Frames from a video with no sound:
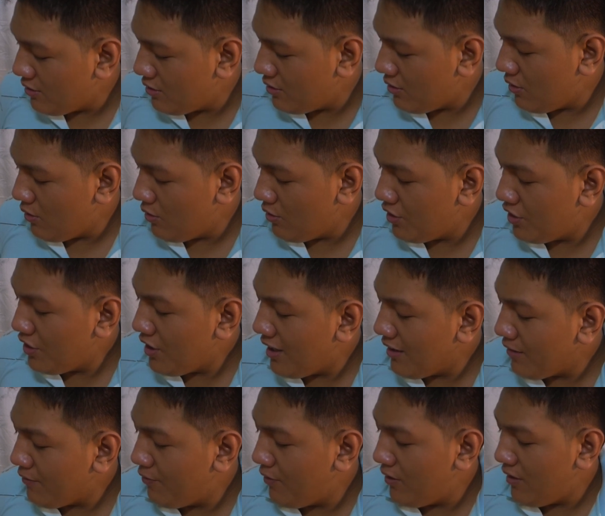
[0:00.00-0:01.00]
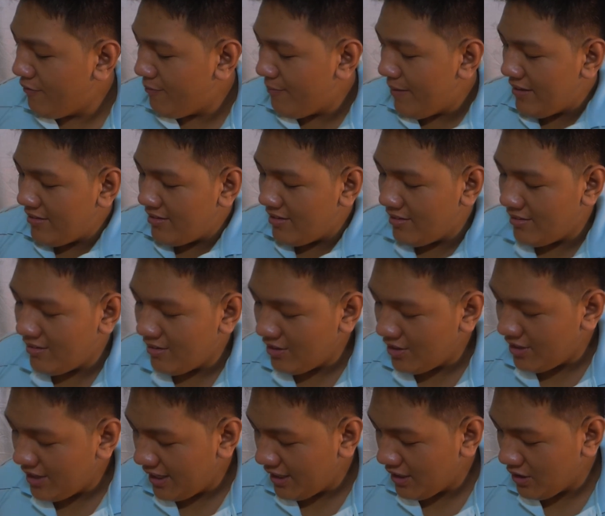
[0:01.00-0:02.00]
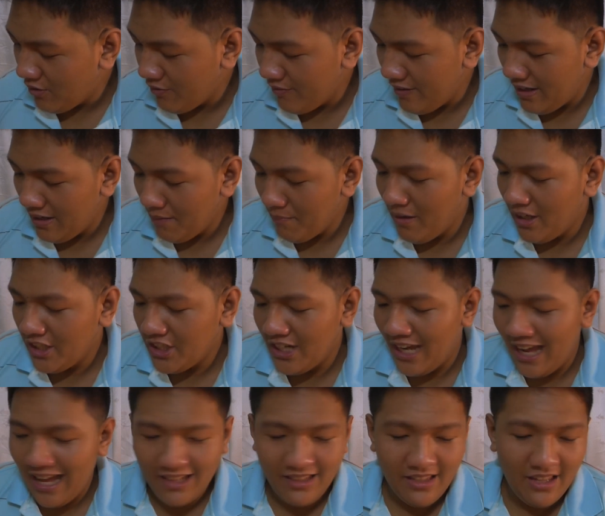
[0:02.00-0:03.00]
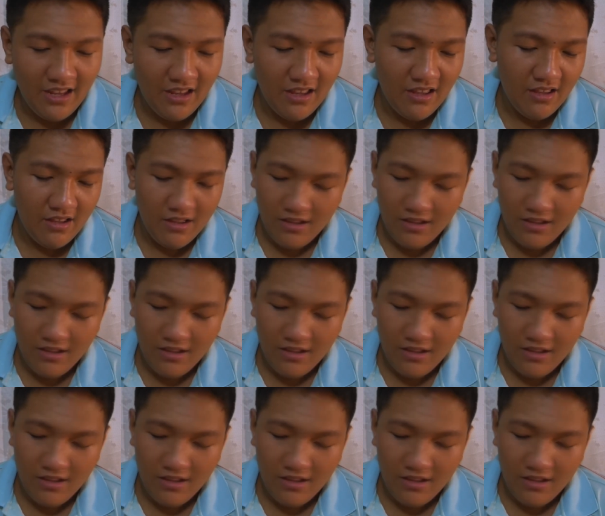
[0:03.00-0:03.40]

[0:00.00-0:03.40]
so thoughtful of my sister. Thank you very much, Ate.